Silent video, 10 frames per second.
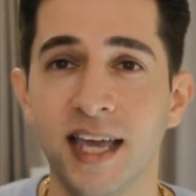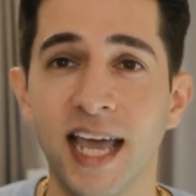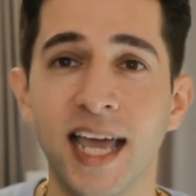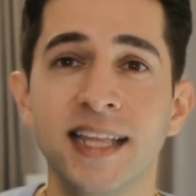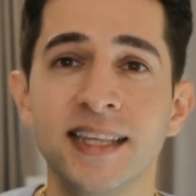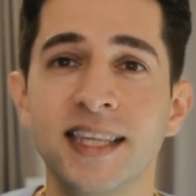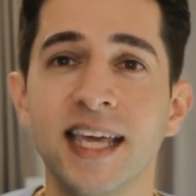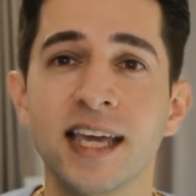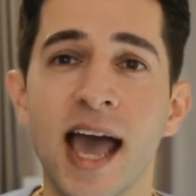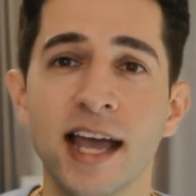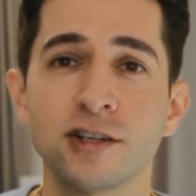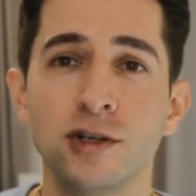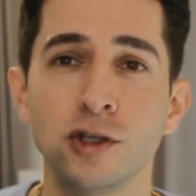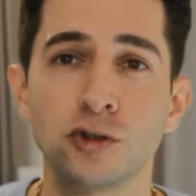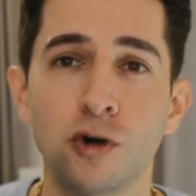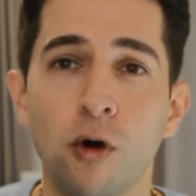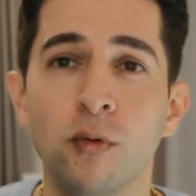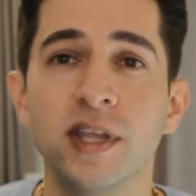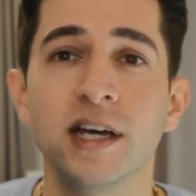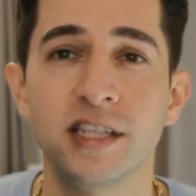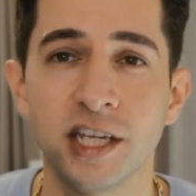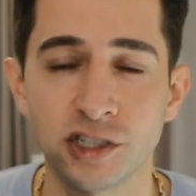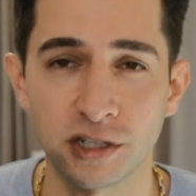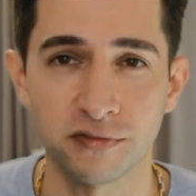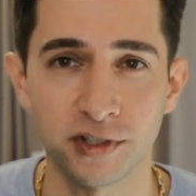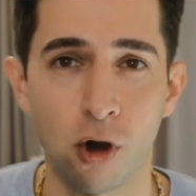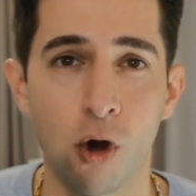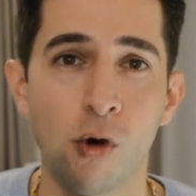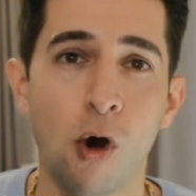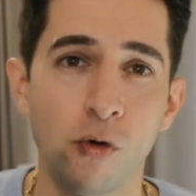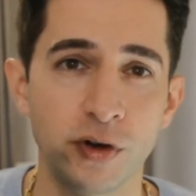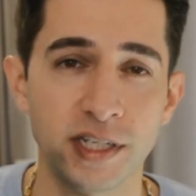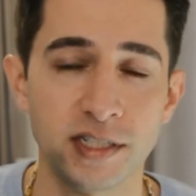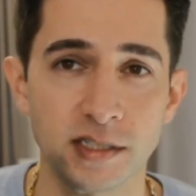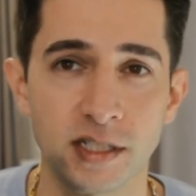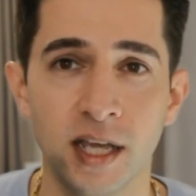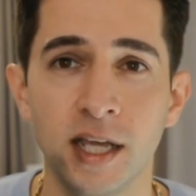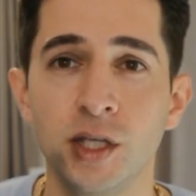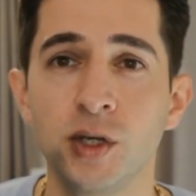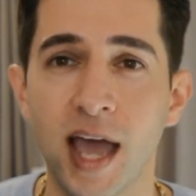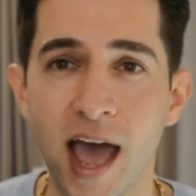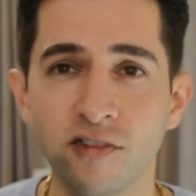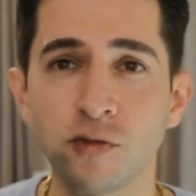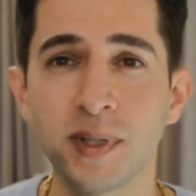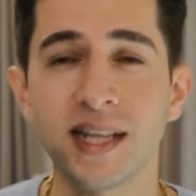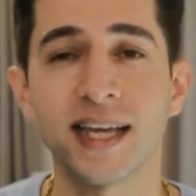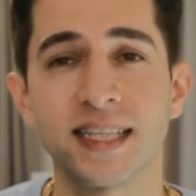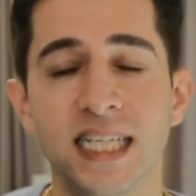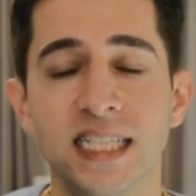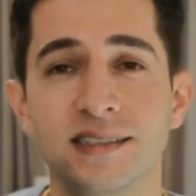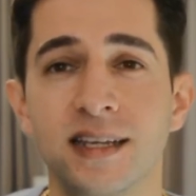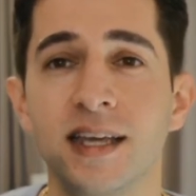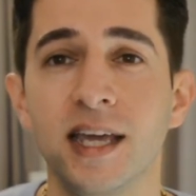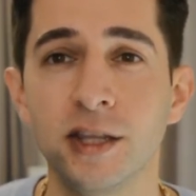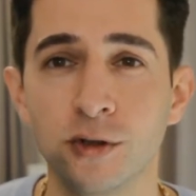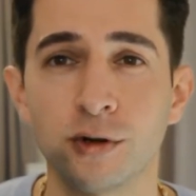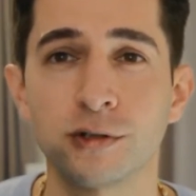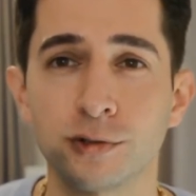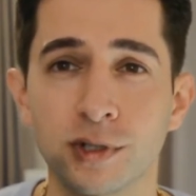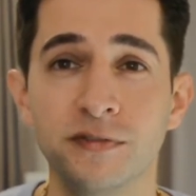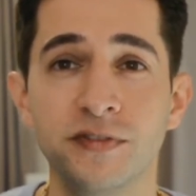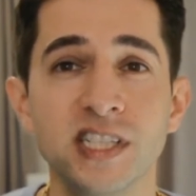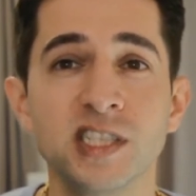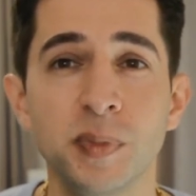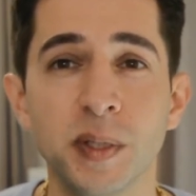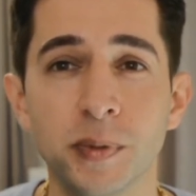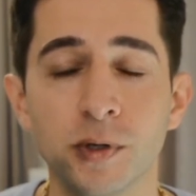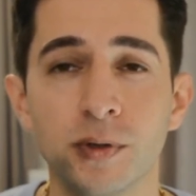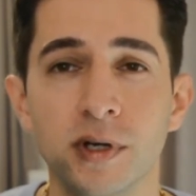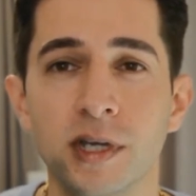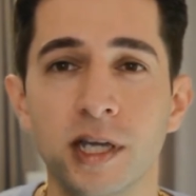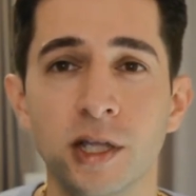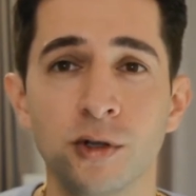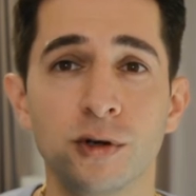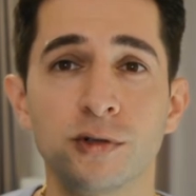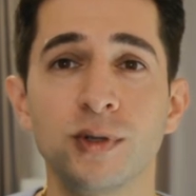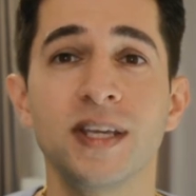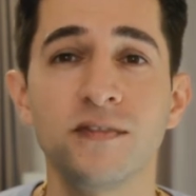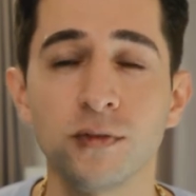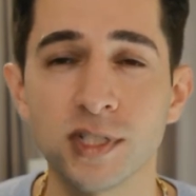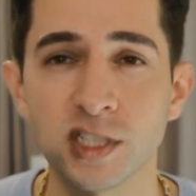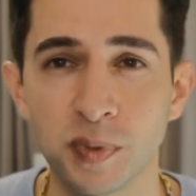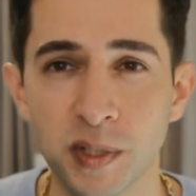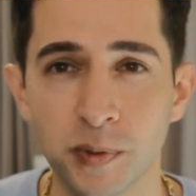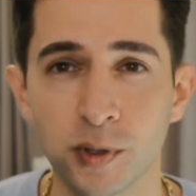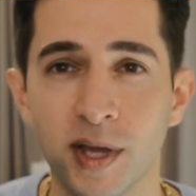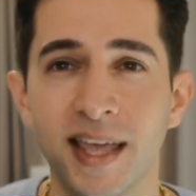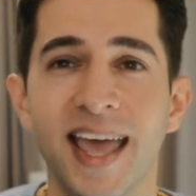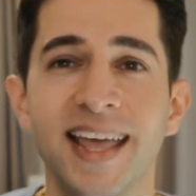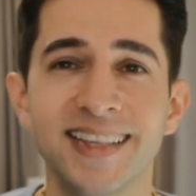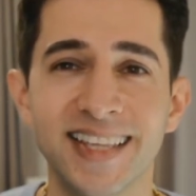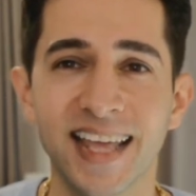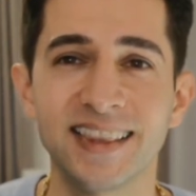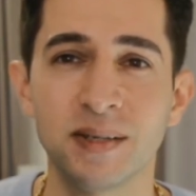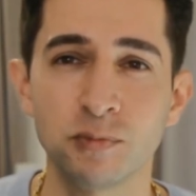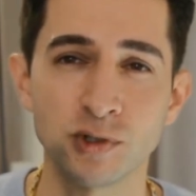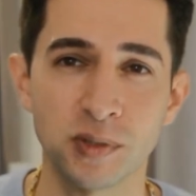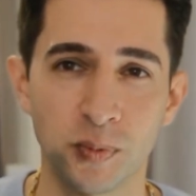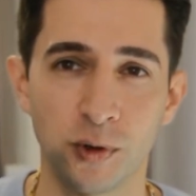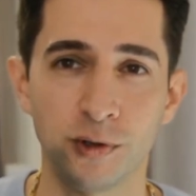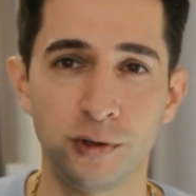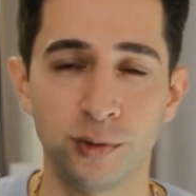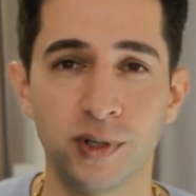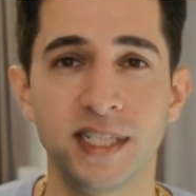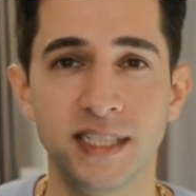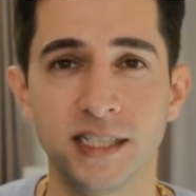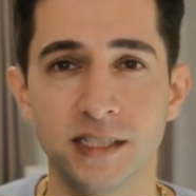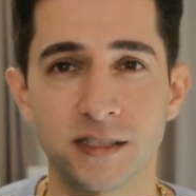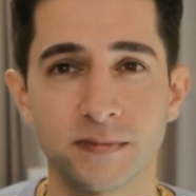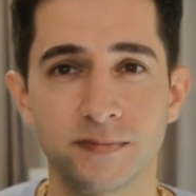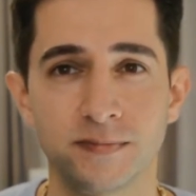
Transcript: And they actually draw the attention of the whole audience. You have to be like this in order to convince people, in order to influence people and get them to support your ideas.